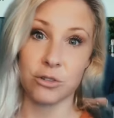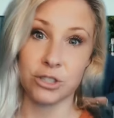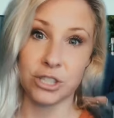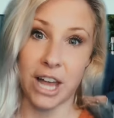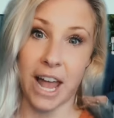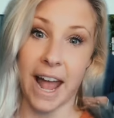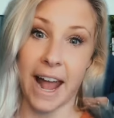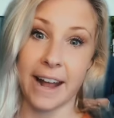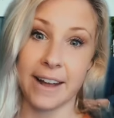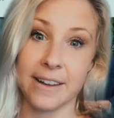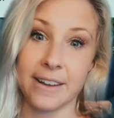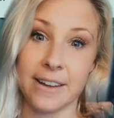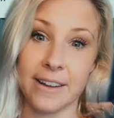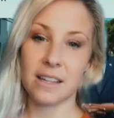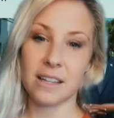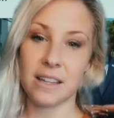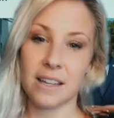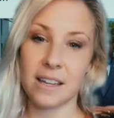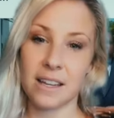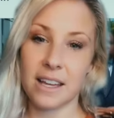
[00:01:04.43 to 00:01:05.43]
day.
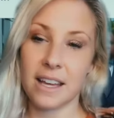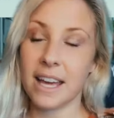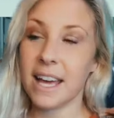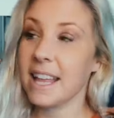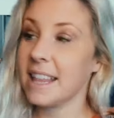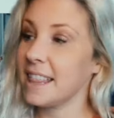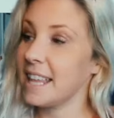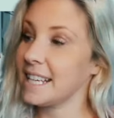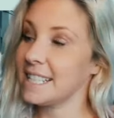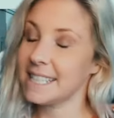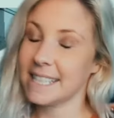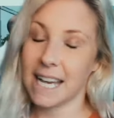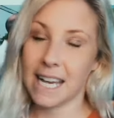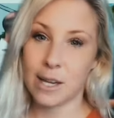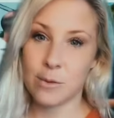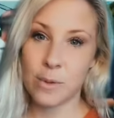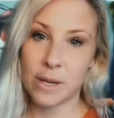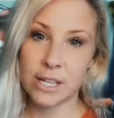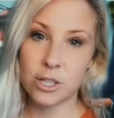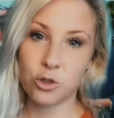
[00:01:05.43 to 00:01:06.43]
This
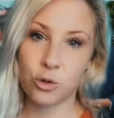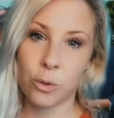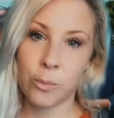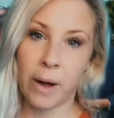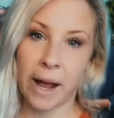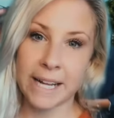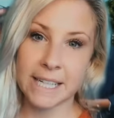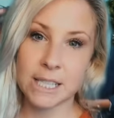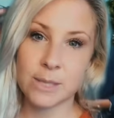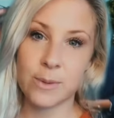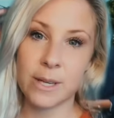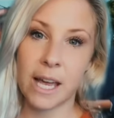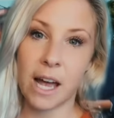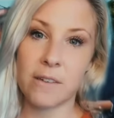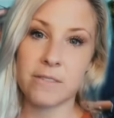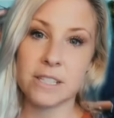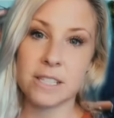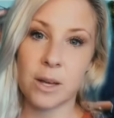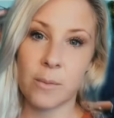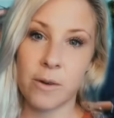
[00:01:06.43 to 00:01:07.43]
image reminds me
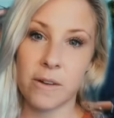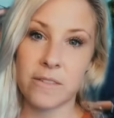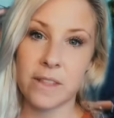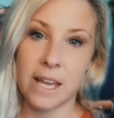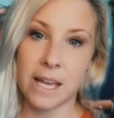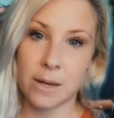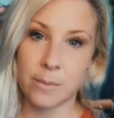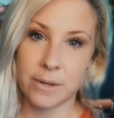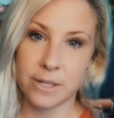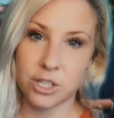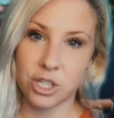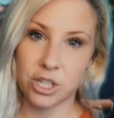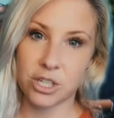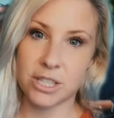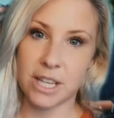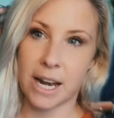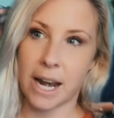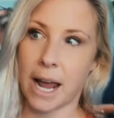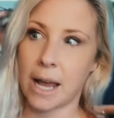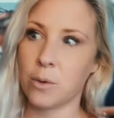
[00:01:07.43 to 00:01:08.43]
of some of the images
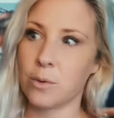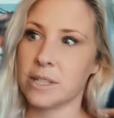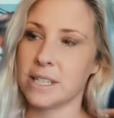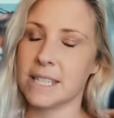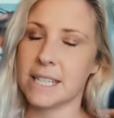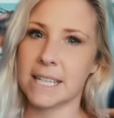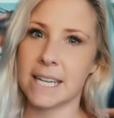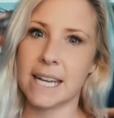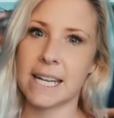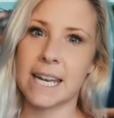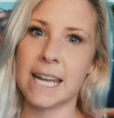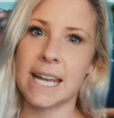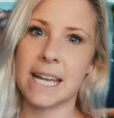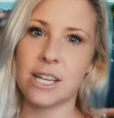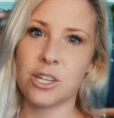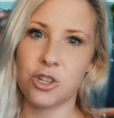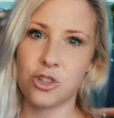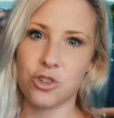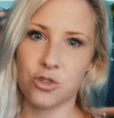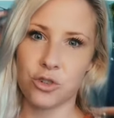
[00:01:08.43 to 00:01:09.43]
that I would see in
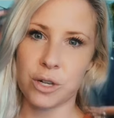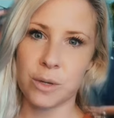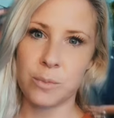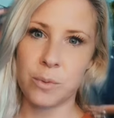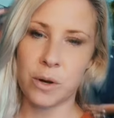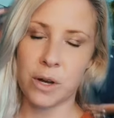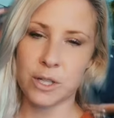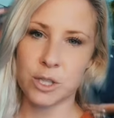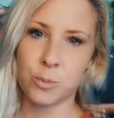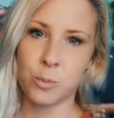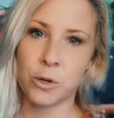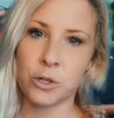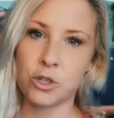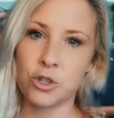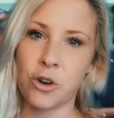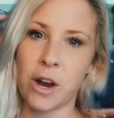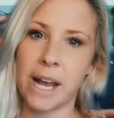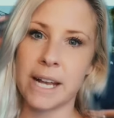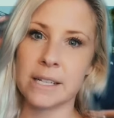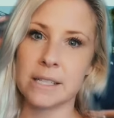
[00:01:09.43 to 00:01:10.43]
history books
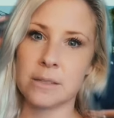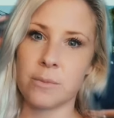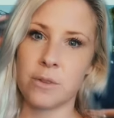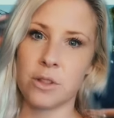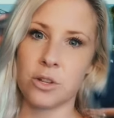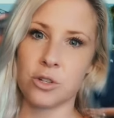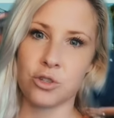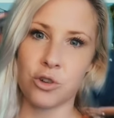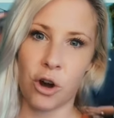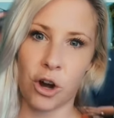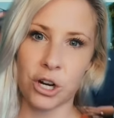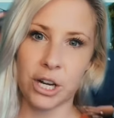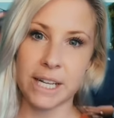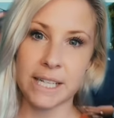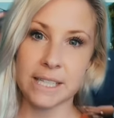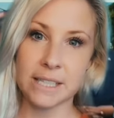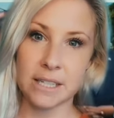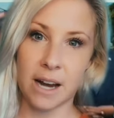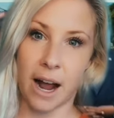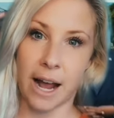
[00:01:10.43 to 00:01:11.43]
portraying some of the
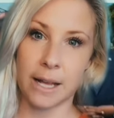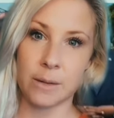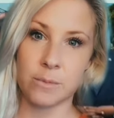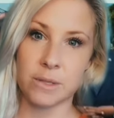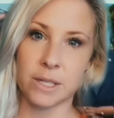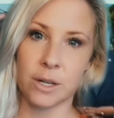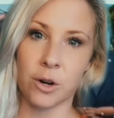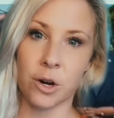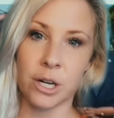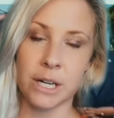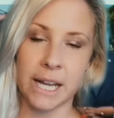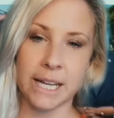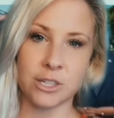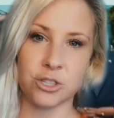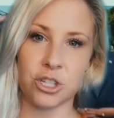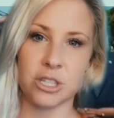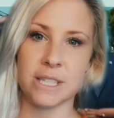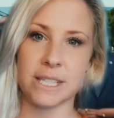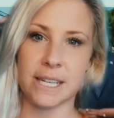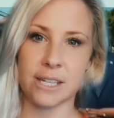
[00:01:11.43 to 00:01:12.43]
darkest times in our
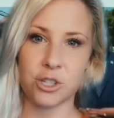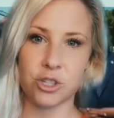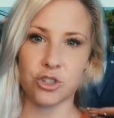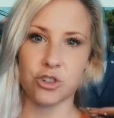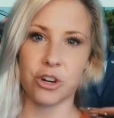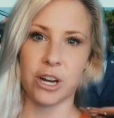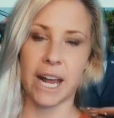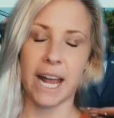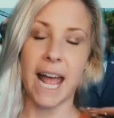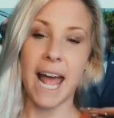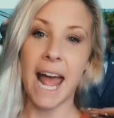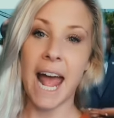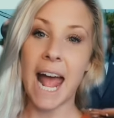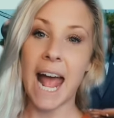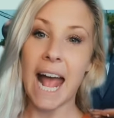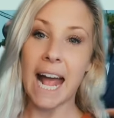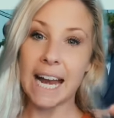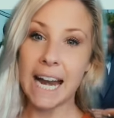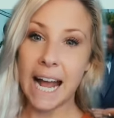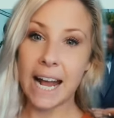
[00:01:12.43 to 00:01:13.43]
nation's history.
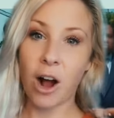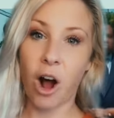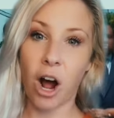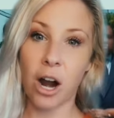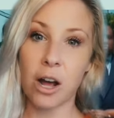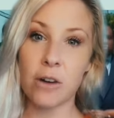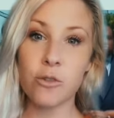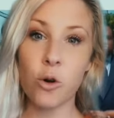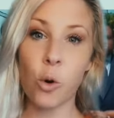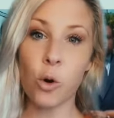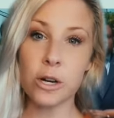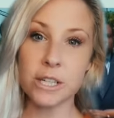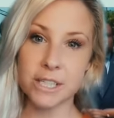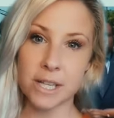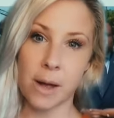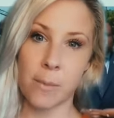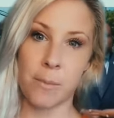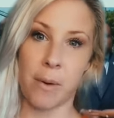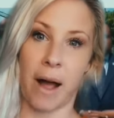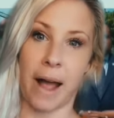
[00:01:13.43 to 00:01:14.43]
And I, of course,
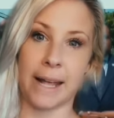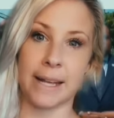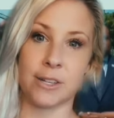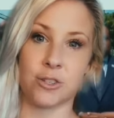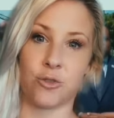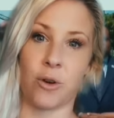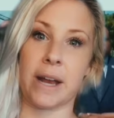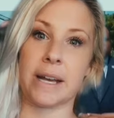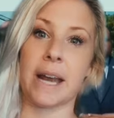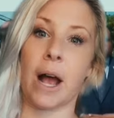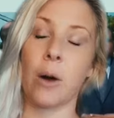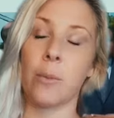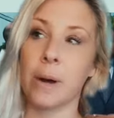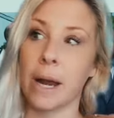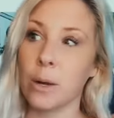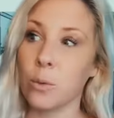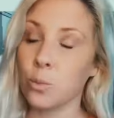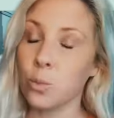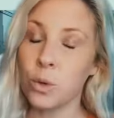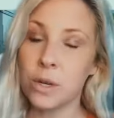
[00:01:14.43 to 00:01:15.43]
I'm biased right now, but
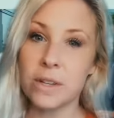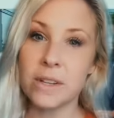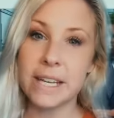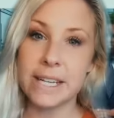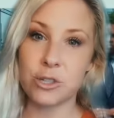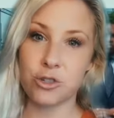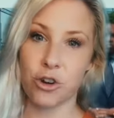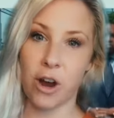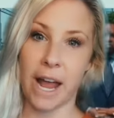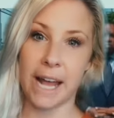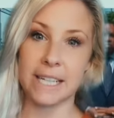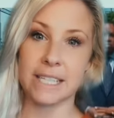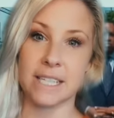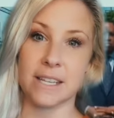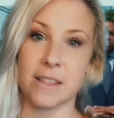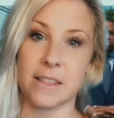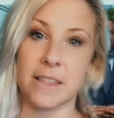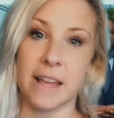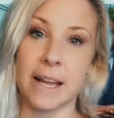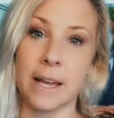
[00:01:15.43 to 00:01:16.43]
I really tried
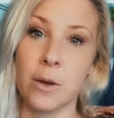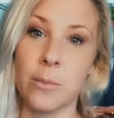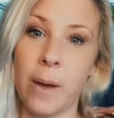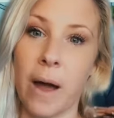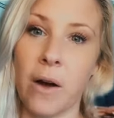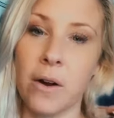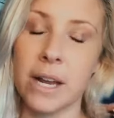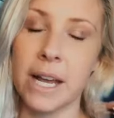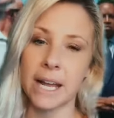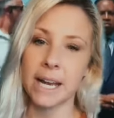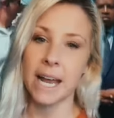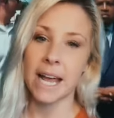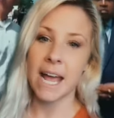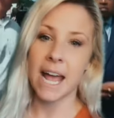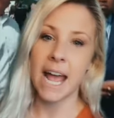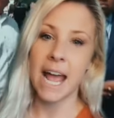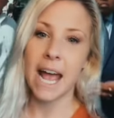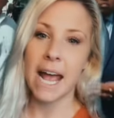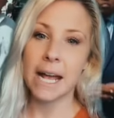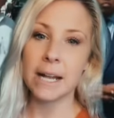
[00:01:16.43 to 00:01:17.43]
to think about it
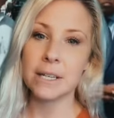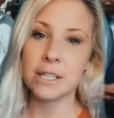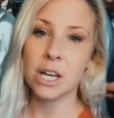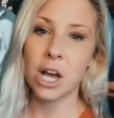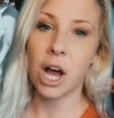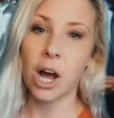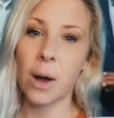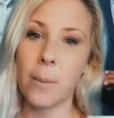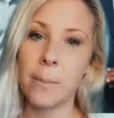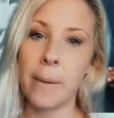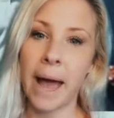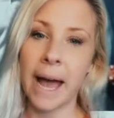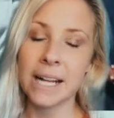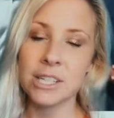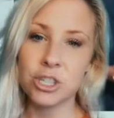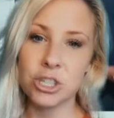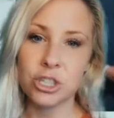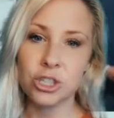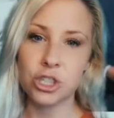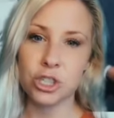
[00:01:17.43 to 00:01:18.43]
and
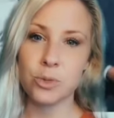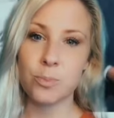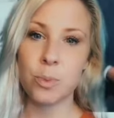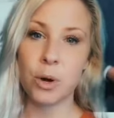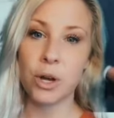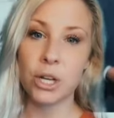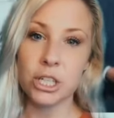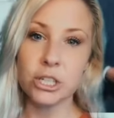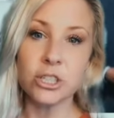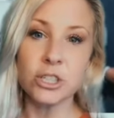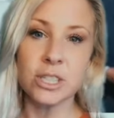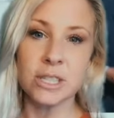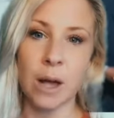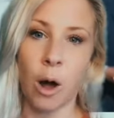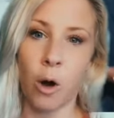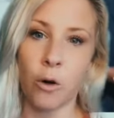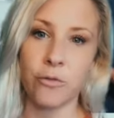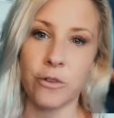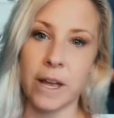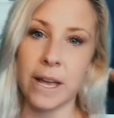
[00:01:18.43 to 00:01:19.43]
imagine just put
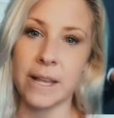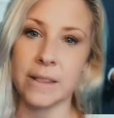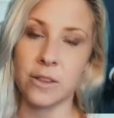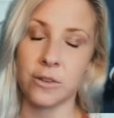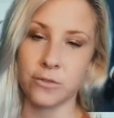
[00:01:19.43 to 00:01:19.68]
yourself in the